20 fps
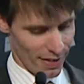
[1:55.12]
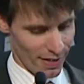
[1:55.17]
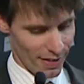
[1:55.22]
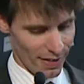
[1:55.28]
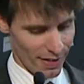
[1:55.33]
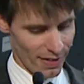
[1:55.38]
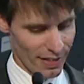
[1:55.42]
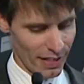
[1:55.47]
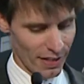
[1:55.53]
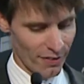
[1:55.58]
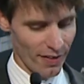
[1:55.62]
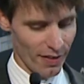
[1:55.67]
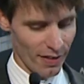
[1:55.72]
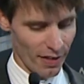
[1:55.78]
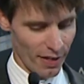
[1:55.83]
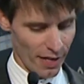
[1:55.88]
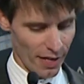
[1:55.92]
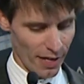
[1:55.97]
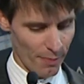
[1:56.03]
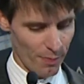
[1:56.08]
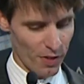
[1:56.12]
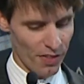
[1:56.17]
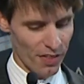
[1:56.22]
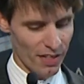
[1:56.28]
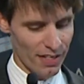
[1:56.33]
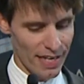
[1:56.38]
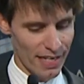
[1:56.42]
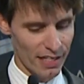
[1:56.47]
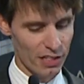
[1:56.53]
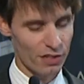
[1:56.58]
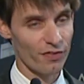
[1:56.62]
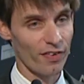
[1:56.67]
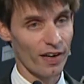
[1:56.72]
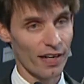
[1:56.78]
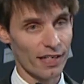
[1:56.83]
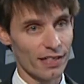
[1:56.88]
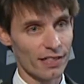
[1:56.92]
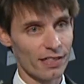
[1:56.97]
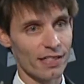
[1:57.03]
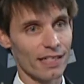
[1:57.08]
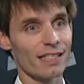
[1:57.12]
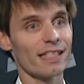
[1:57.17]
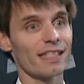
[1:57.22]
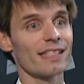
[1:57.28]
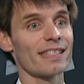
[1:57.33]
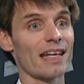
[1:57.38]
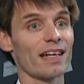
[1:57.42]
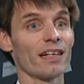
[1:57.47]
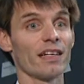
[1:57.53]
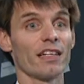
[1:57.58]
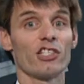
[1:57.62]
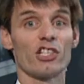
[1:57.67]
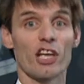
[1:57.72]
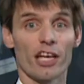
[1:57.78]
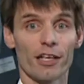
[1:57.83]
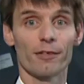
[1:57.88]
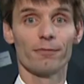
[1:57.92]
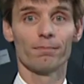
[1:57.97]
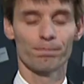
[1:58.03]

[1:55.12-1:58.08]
The next phase is a sanity check